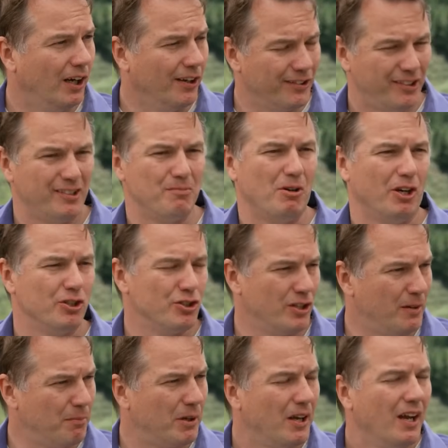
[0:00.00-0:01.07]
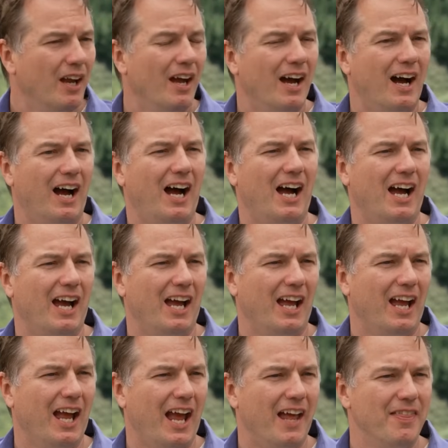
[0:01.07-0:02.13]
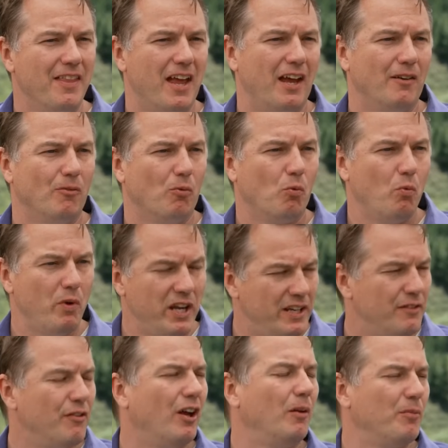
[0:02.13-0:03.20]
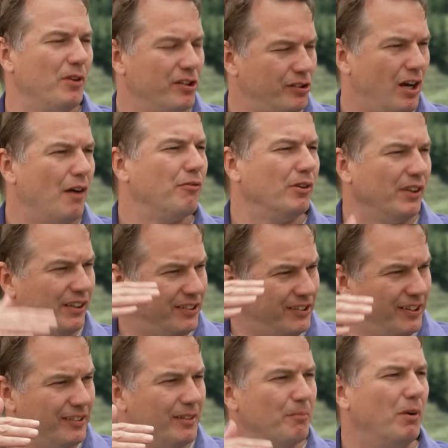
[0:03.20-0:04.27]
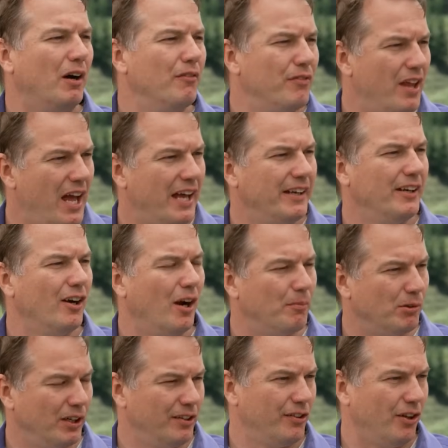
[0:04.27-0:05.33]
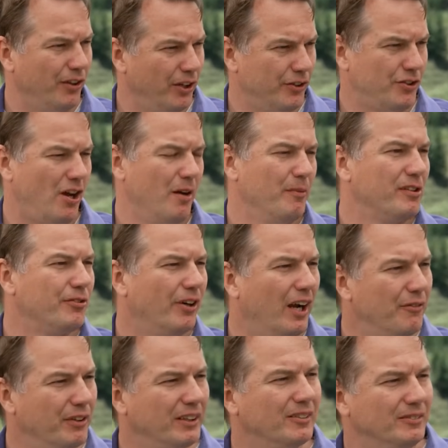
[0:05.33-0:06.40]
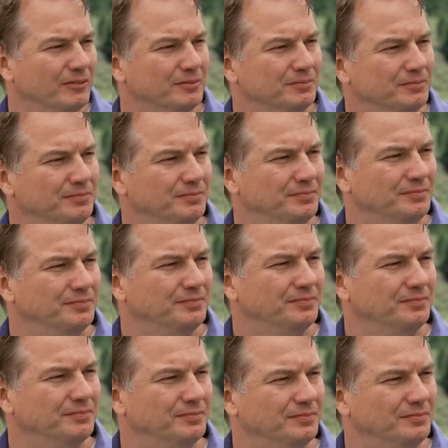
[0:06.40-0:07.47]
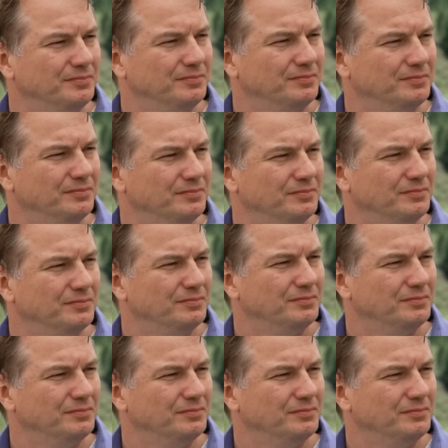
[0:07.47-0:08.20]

system on a chip. And then we develop the software that sits above that and operates all the autonomous driving. They're a bit of an unlock,